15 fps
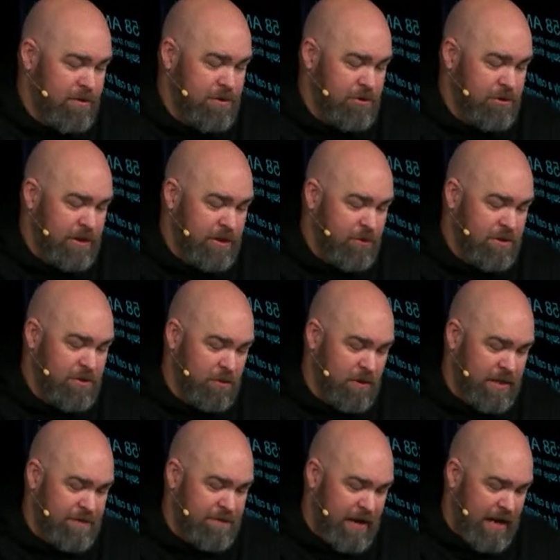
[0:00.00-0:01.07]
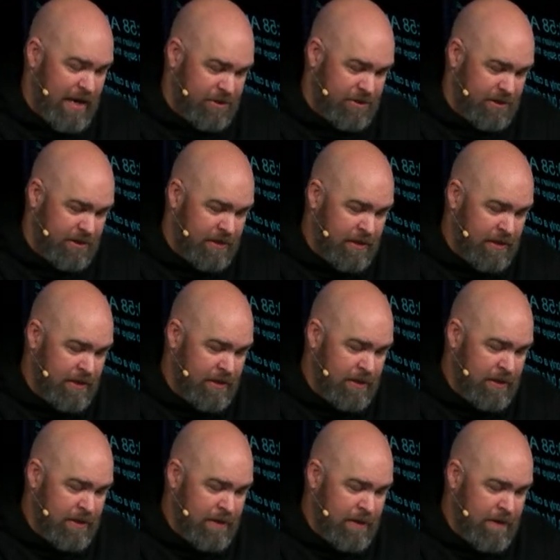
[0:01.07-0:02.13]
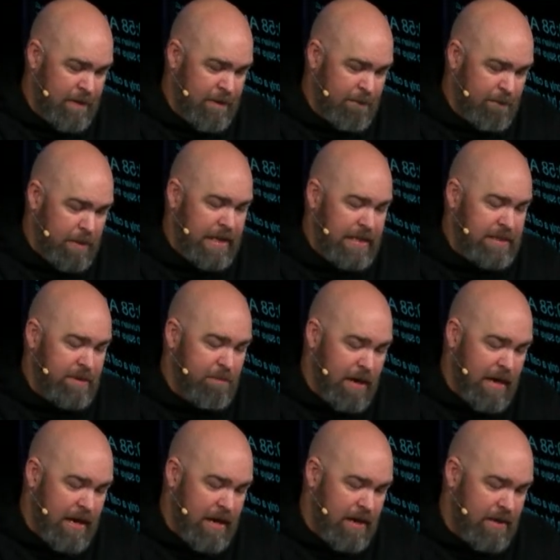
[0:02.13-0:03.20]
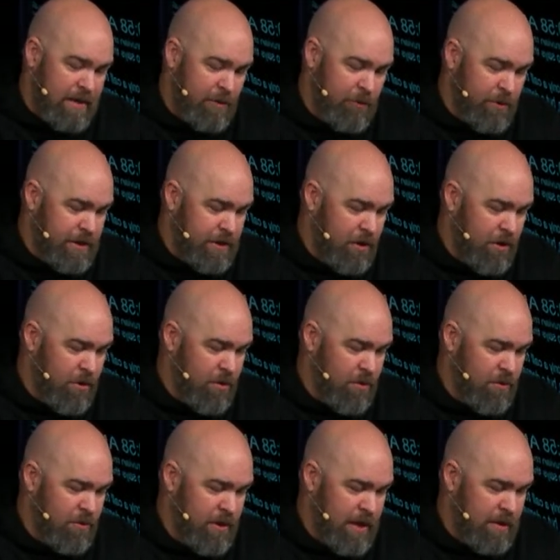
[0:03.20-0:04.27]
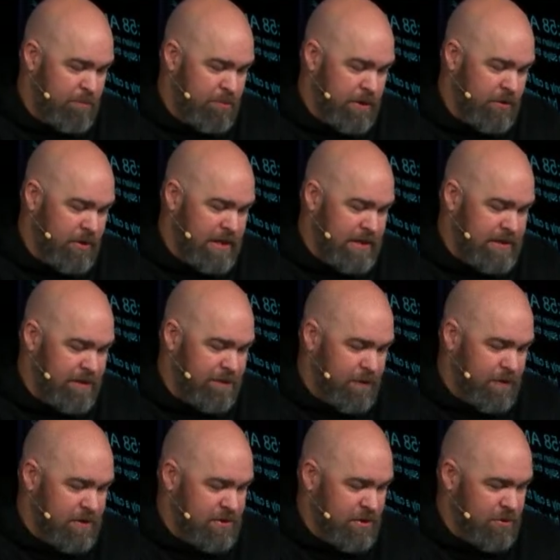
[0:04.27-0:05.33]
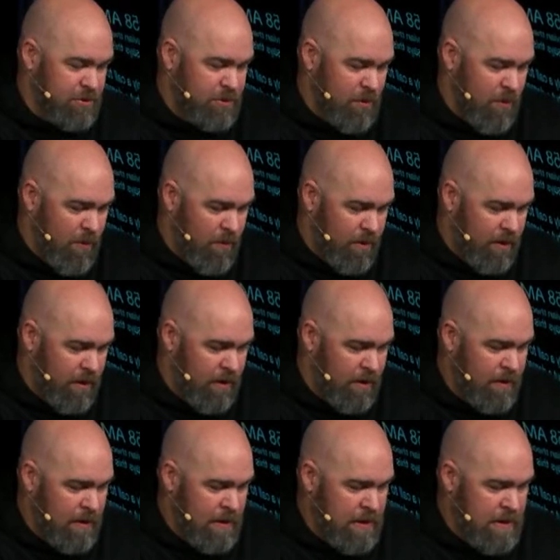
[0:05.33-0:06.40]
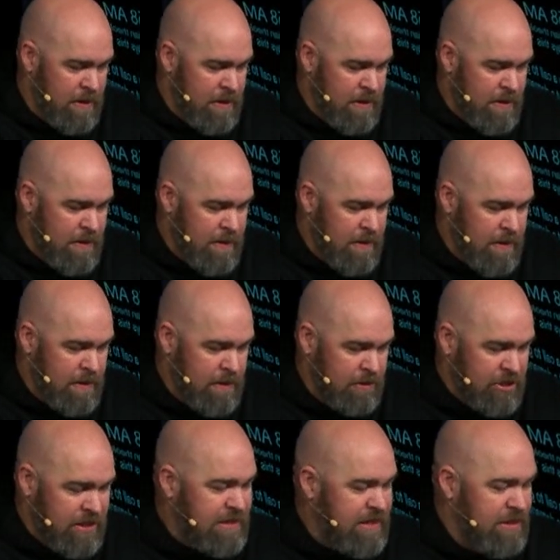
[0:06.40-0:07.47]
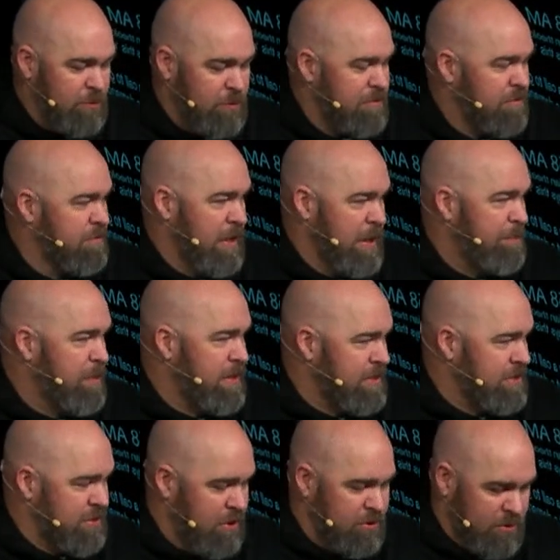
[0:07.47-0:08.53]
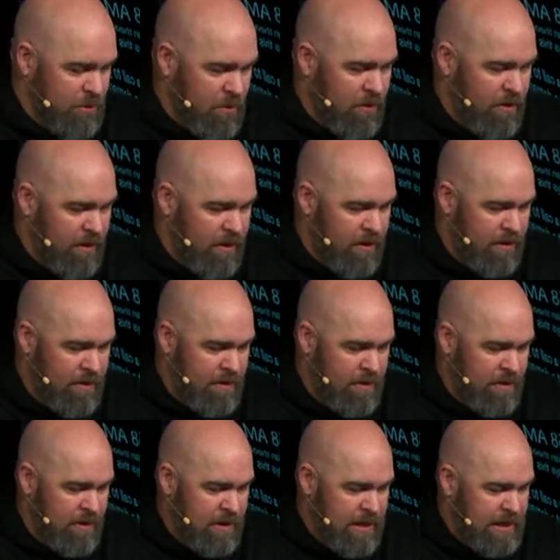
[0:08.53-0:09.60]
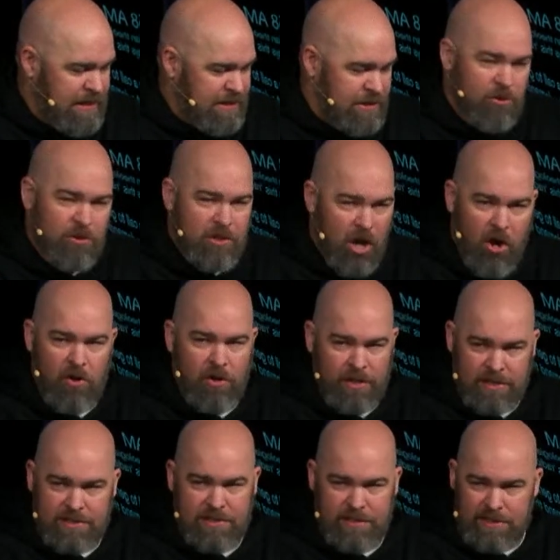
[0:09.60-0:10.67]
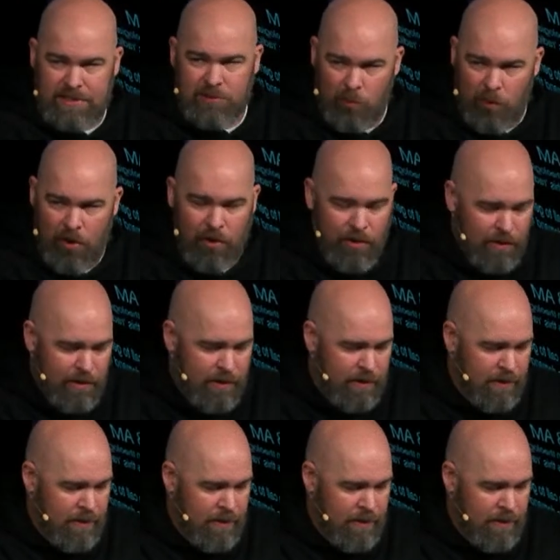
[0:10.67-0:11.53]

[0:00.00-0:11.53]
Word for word: to generous relief action, but a demand that we go and build a different social order. Jesus was flipping the social order. He's still calling us to this work.